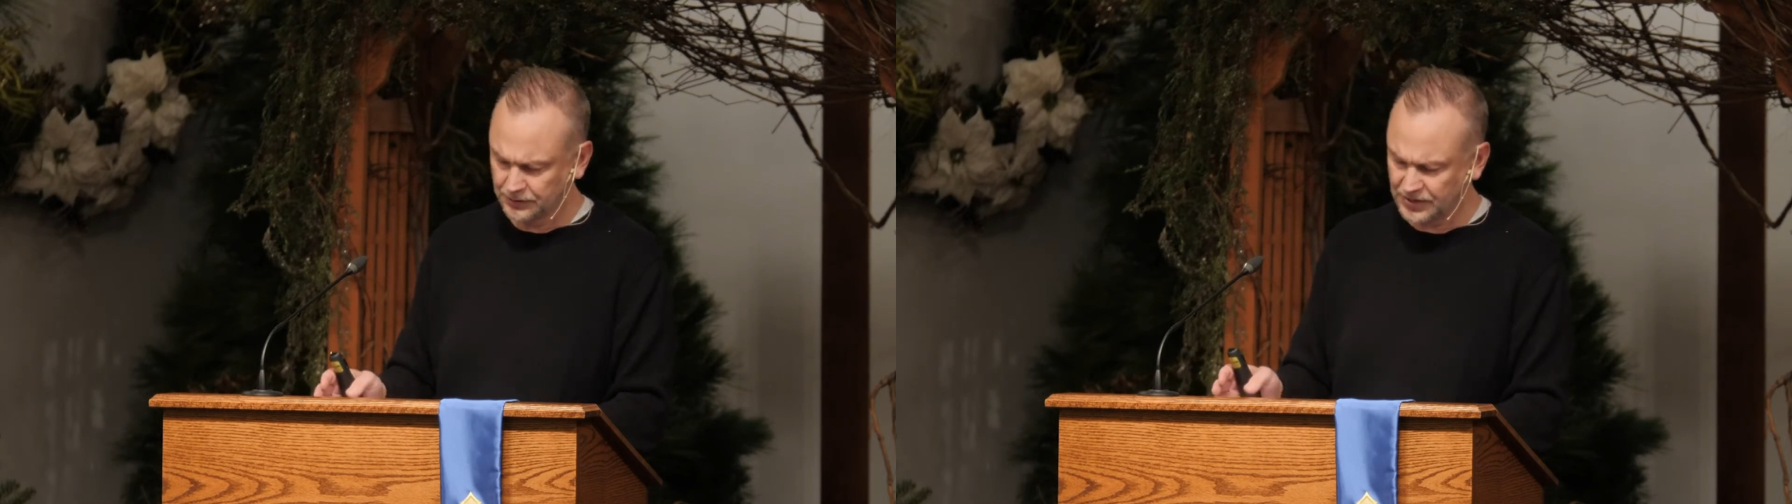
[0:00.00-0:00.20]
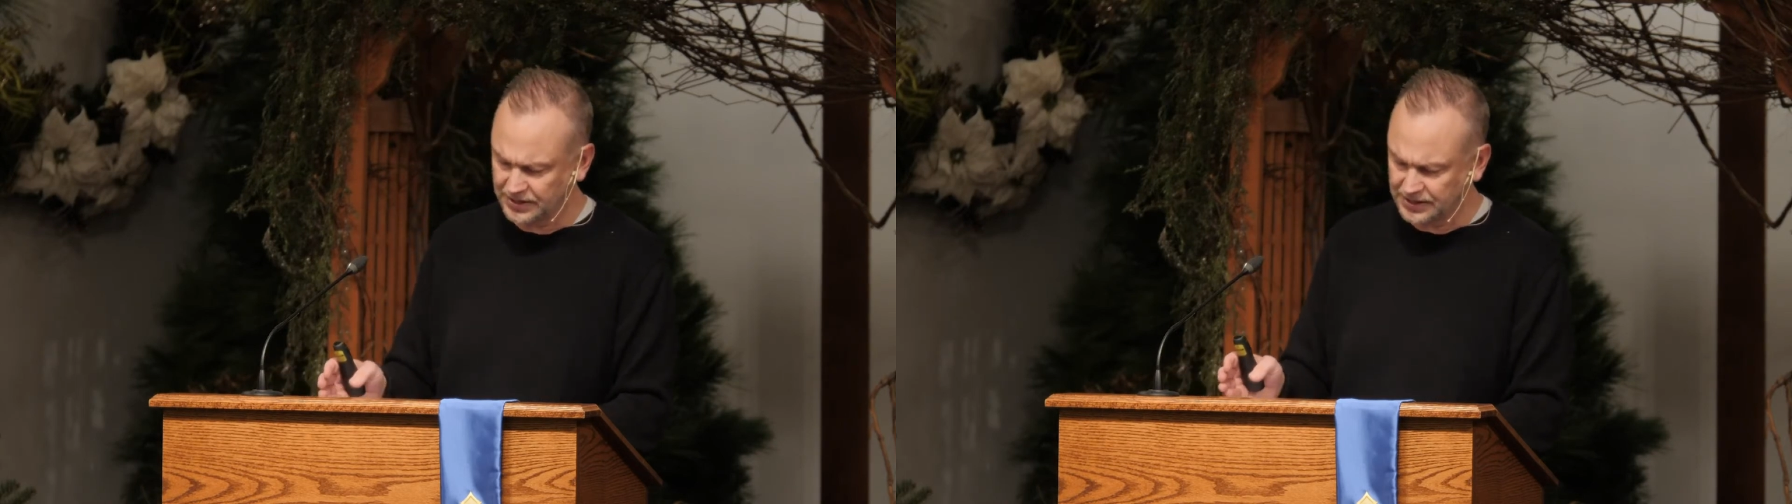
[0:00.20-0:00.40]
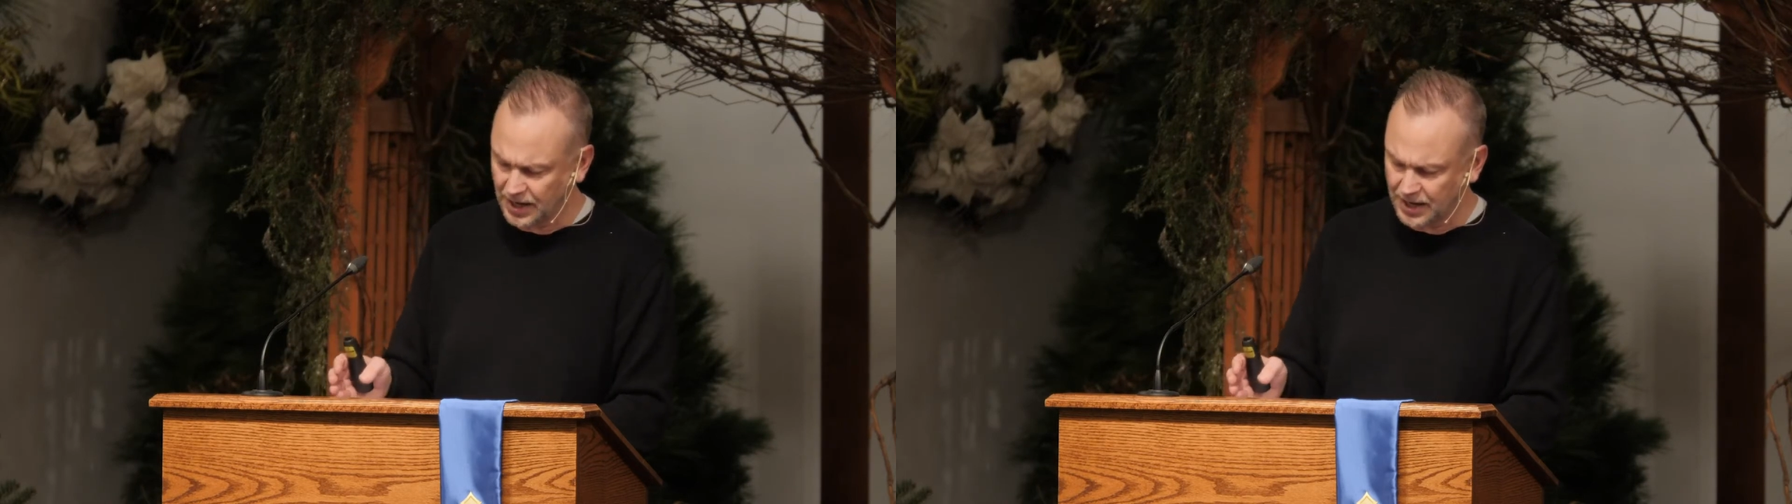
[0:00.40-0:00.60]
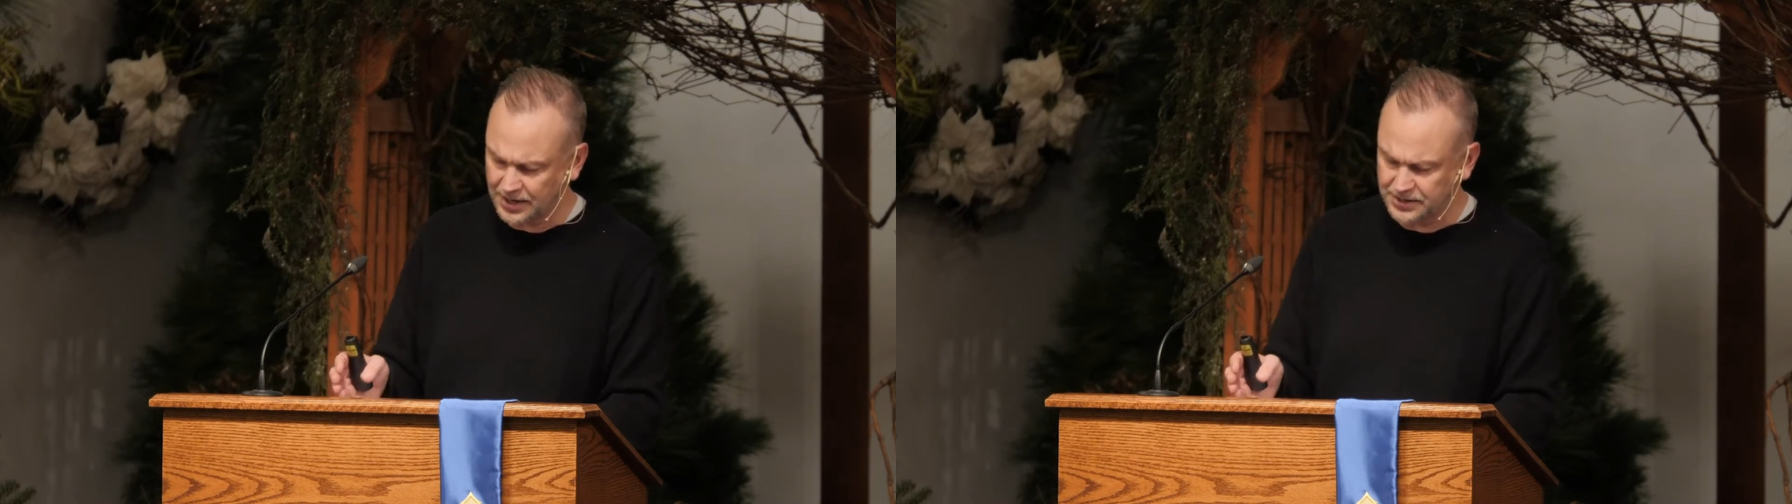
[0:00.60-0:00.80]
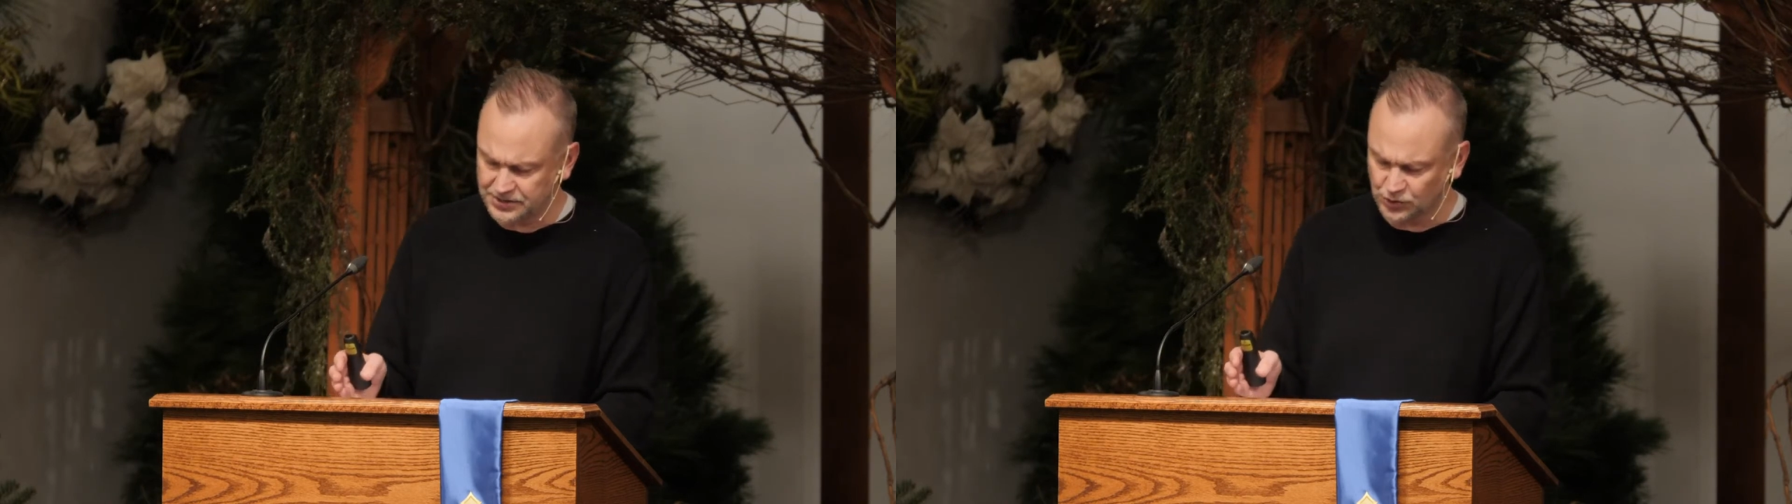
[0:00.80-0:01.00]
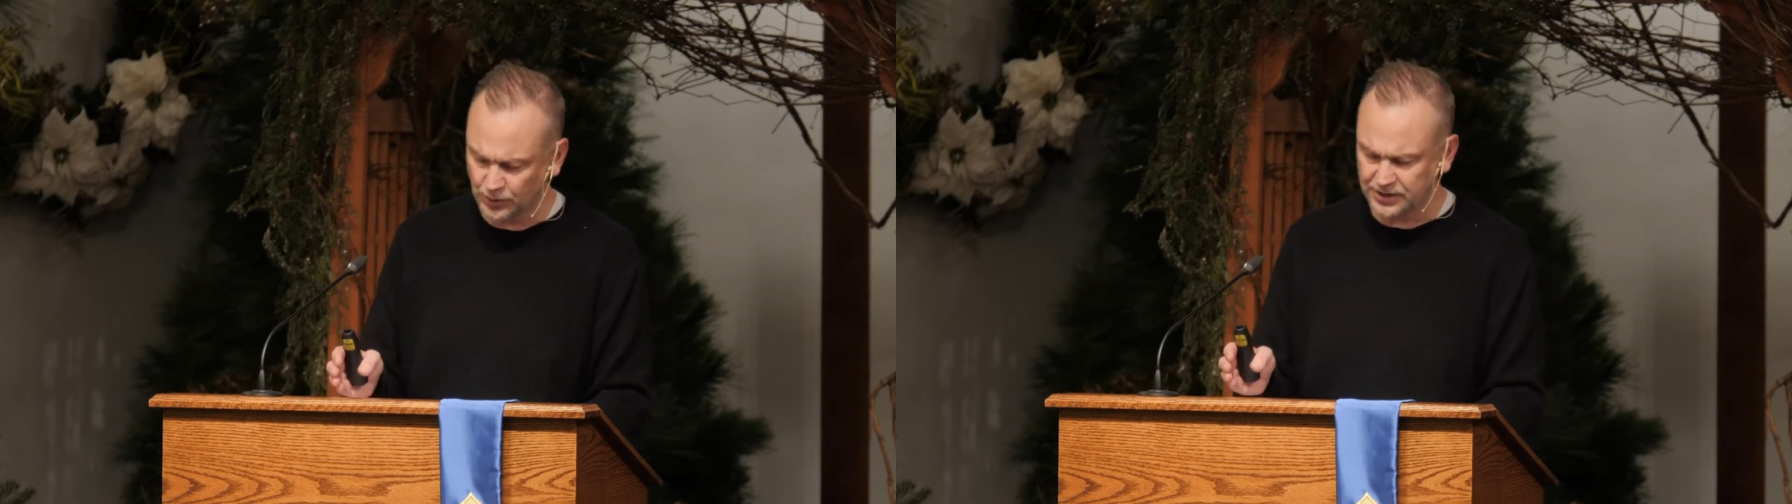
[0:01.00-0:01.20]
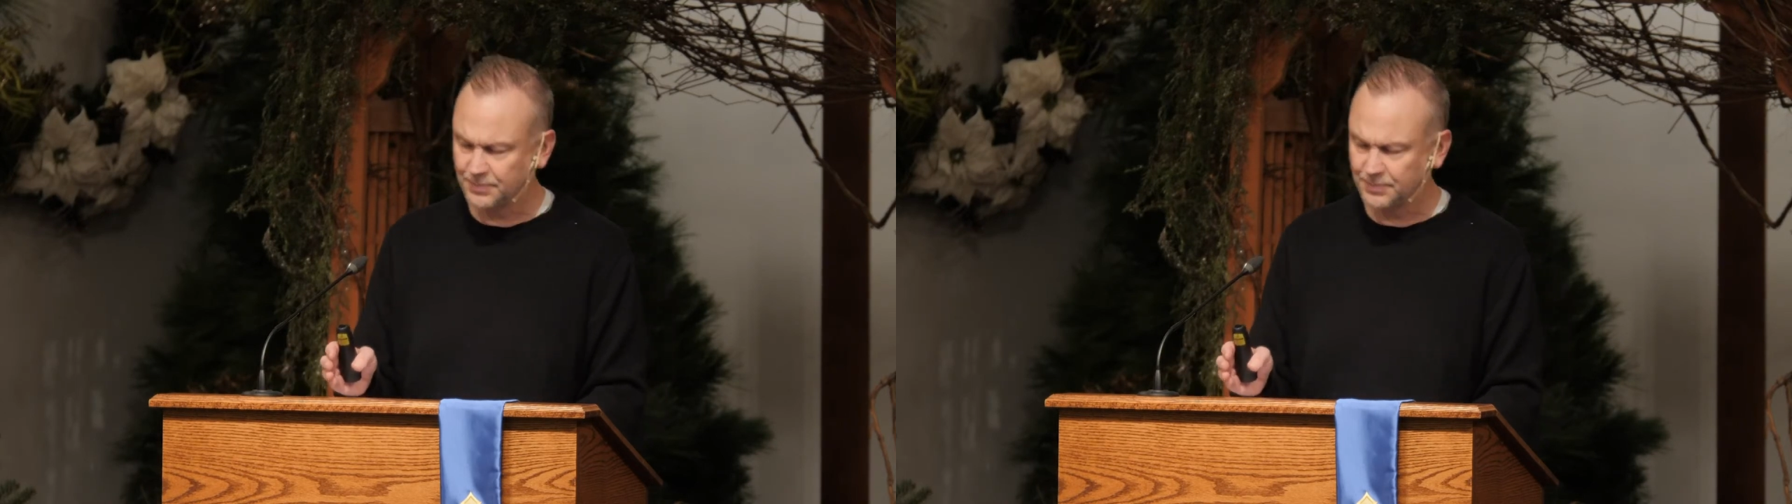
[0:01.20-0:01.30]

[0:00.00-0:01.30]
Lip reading: that God is going